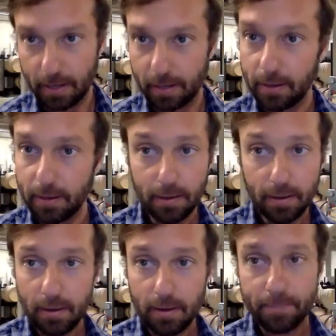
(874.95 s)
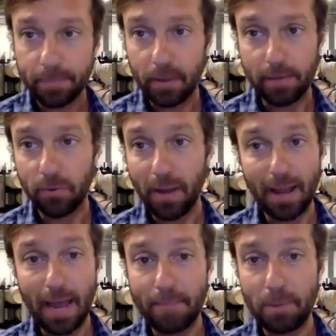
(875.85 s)
And if we're not
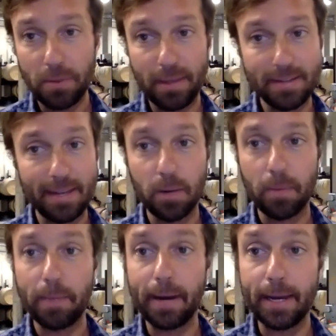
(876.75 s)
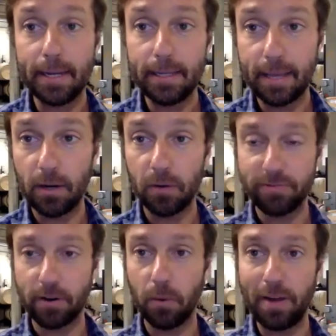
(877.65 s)
happy with things, they go bye-bye. They go
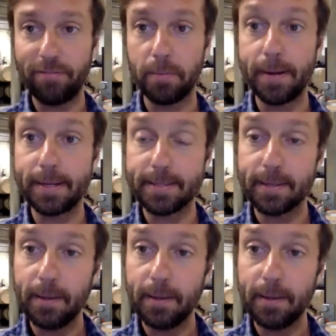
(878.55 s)
far away from us.